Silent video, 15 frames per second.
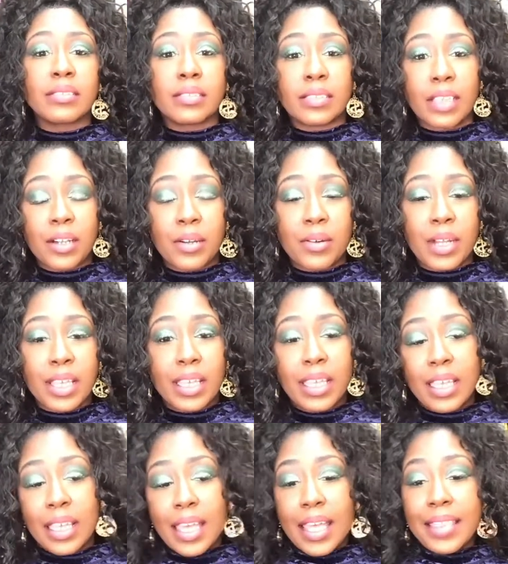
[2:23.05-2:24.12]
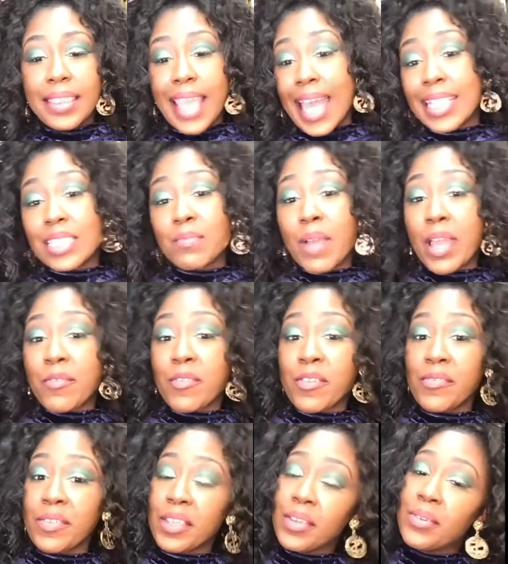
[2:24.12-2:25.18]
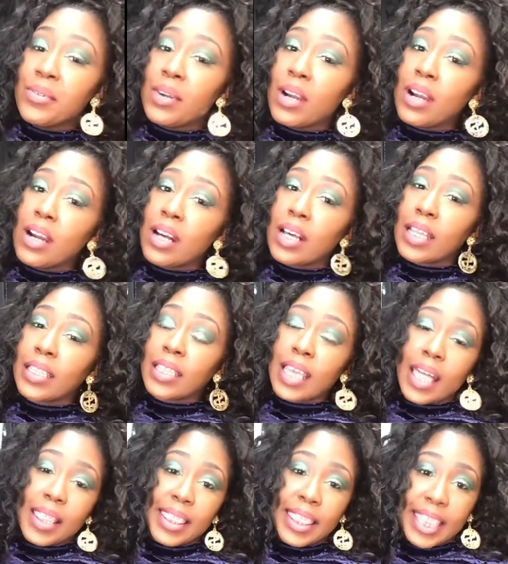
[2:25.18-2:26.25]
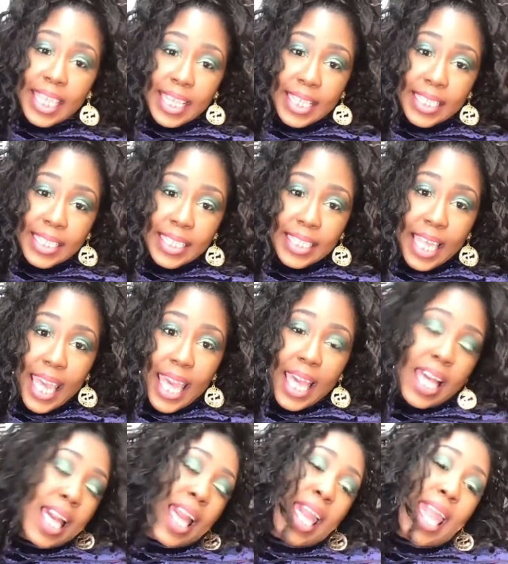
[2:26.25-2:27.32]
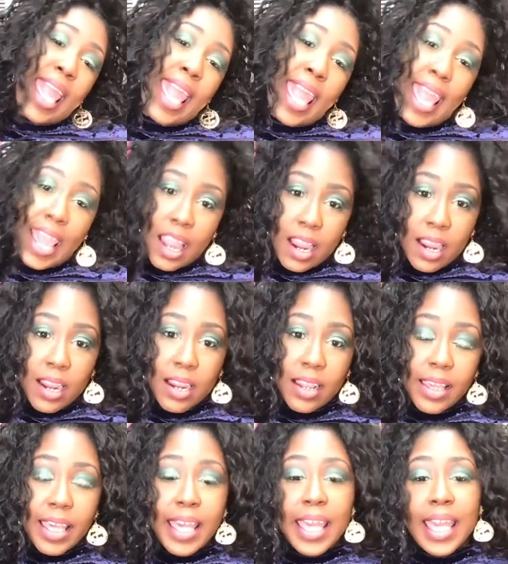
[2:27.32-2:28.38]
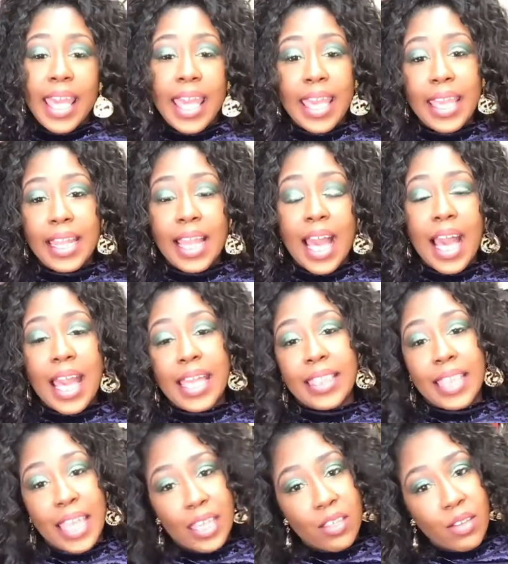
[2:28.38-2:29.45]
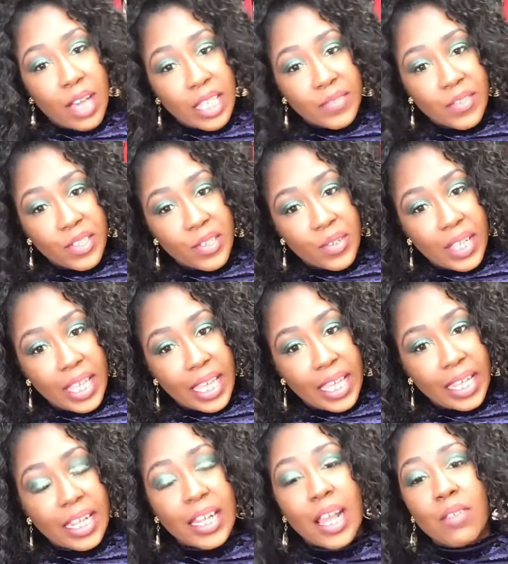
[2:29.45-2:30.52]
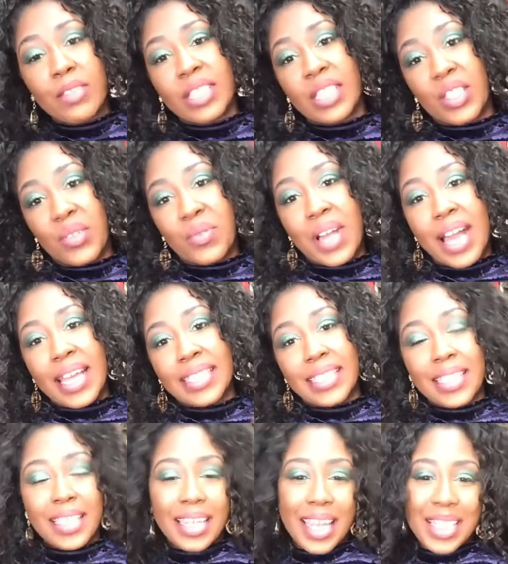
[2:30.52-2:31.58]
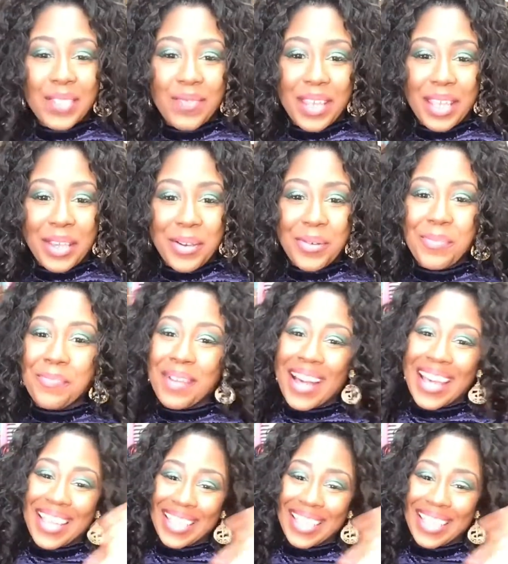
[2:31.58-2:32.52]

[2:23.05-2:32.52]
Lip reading: So that's my review on this hair, and I thank you guys for tuning in, and I'll see you guys in the next video. Bye.